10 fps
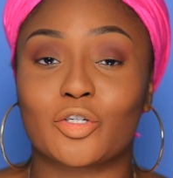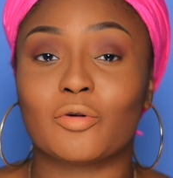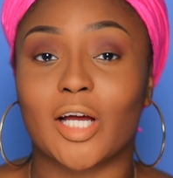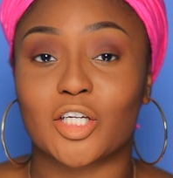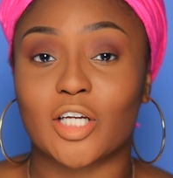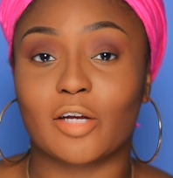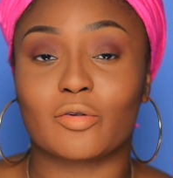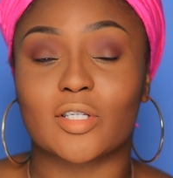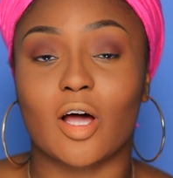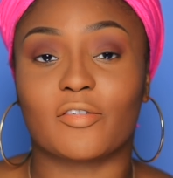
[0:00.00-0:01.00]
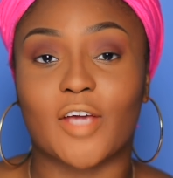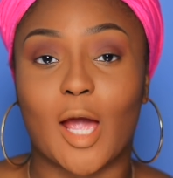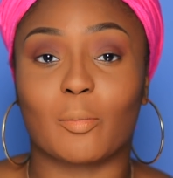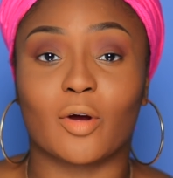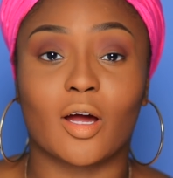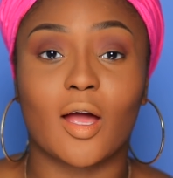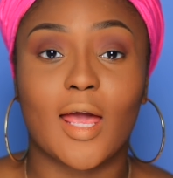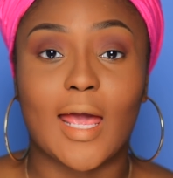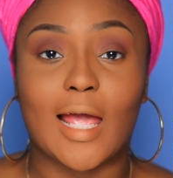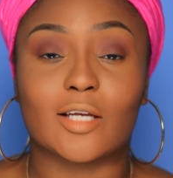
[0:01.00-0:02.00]
2 eyeshadows off camera,
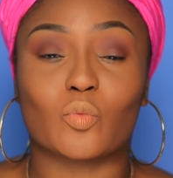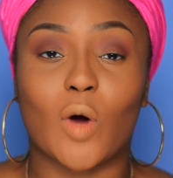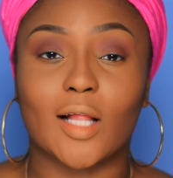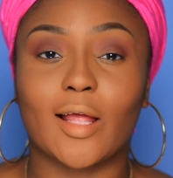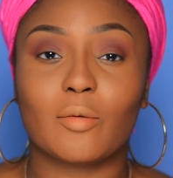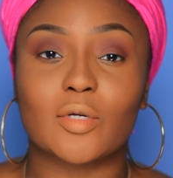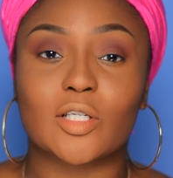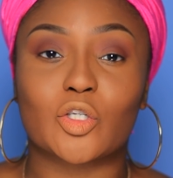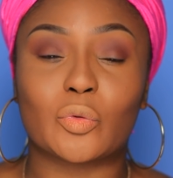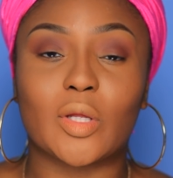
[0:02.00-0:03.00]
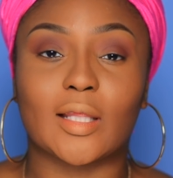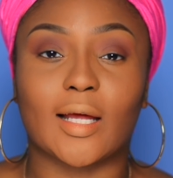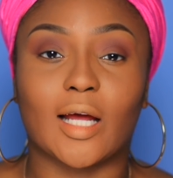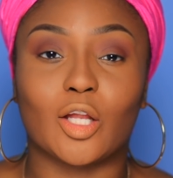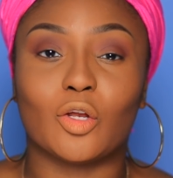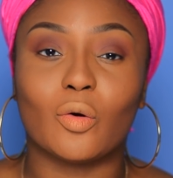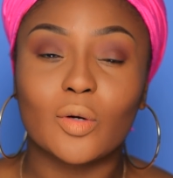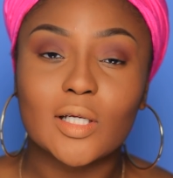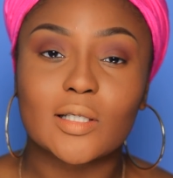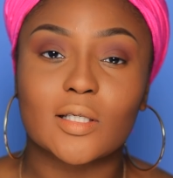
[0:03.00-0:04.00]
and while I was doing that, I
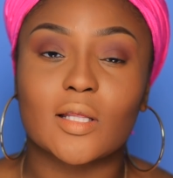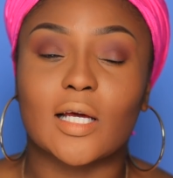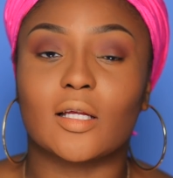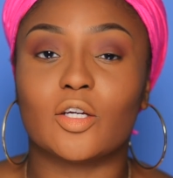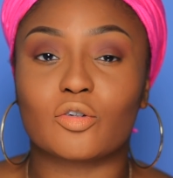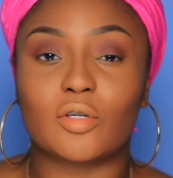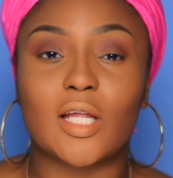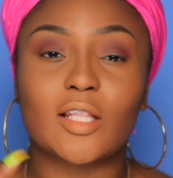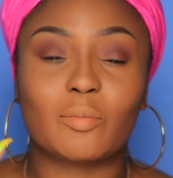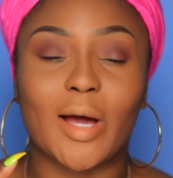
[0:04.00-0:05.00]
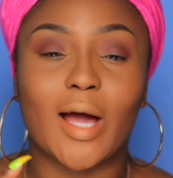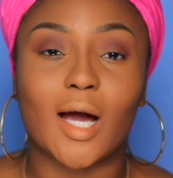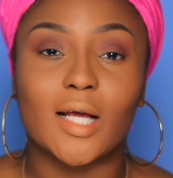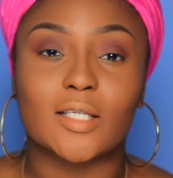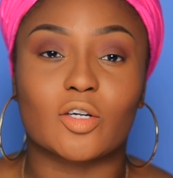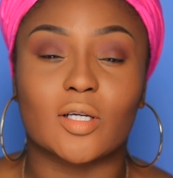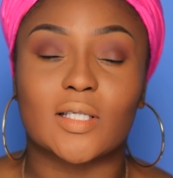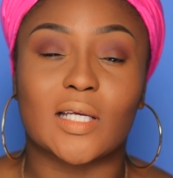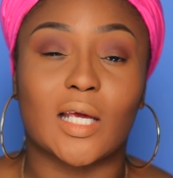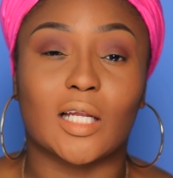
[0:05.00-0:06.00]
noticed that underneath my eye started
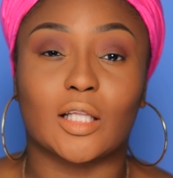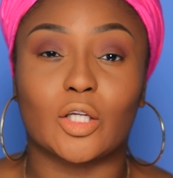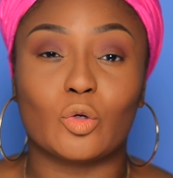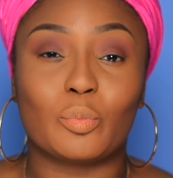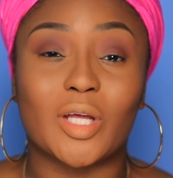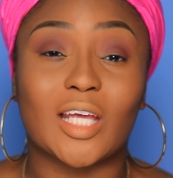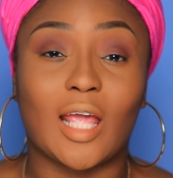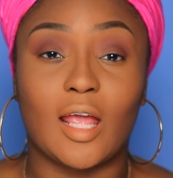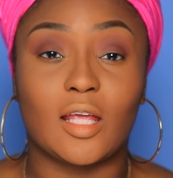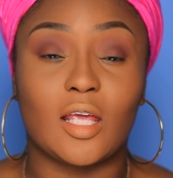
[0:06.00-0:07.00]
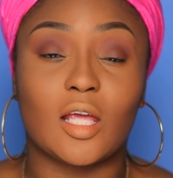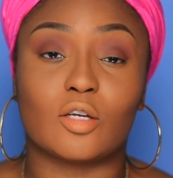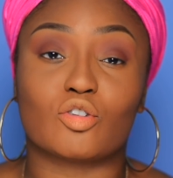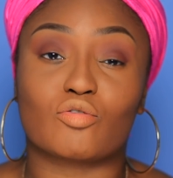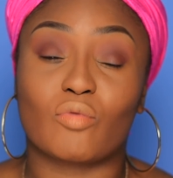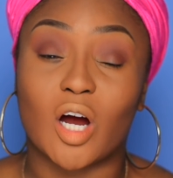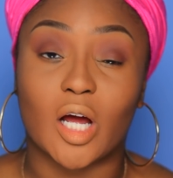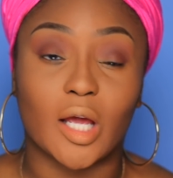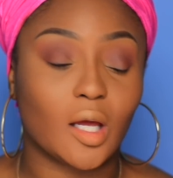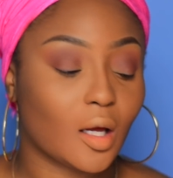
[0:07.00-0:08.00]
to get a little bit cakey and
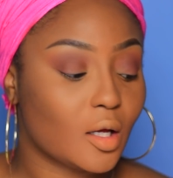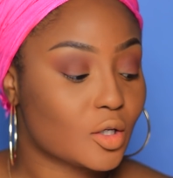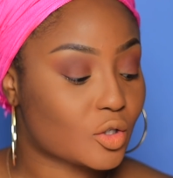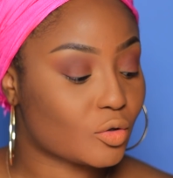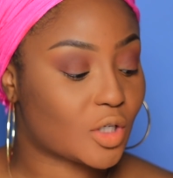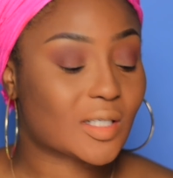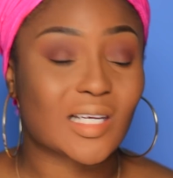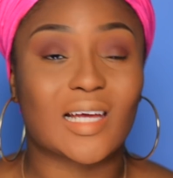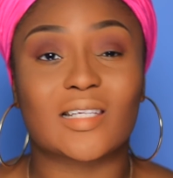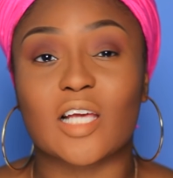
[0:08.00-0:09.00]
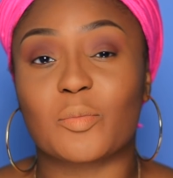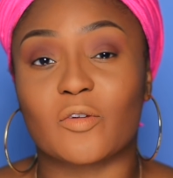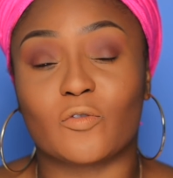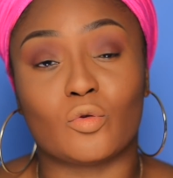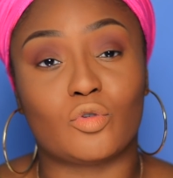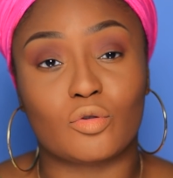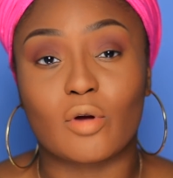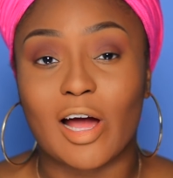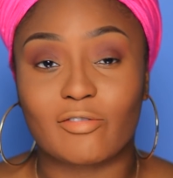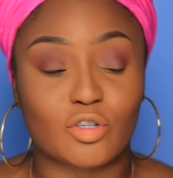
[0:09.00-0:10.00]
dry. So just a heads up, if you do
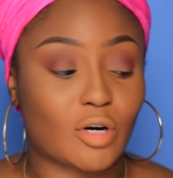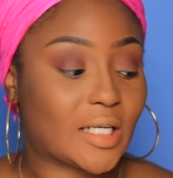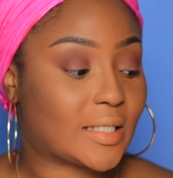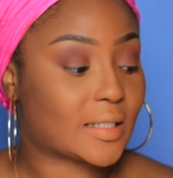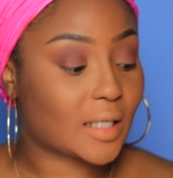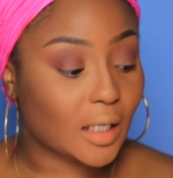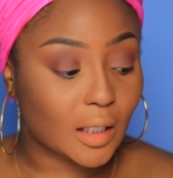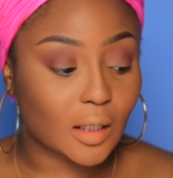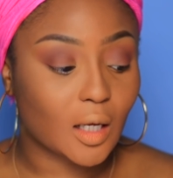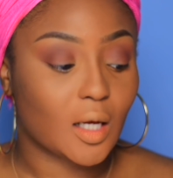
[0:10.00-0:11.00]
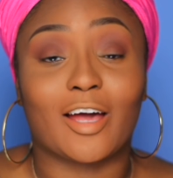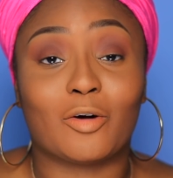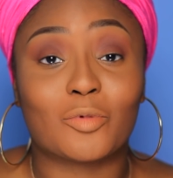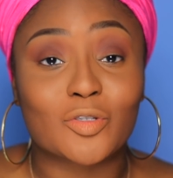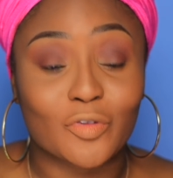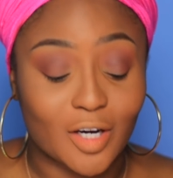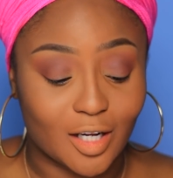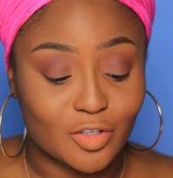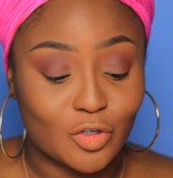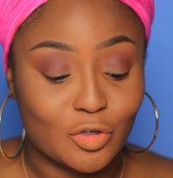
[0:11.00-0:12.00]
have dry skin, I almost
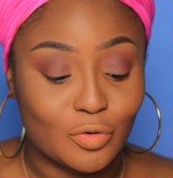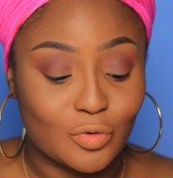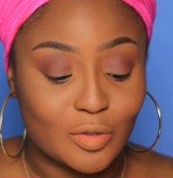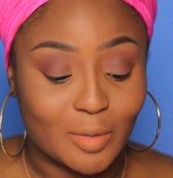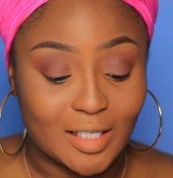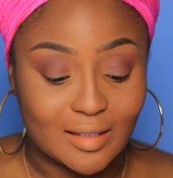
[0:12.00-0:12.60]
forgot to use my